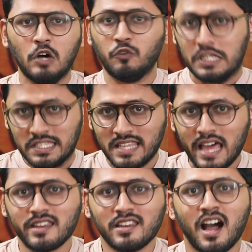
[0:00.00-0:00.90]
For
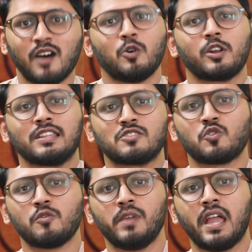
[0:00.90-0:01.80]
Sarin, however, this
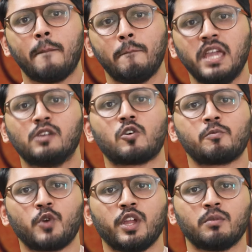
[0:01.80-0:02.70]
could be a make or
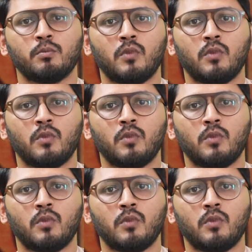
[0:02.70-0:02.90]
break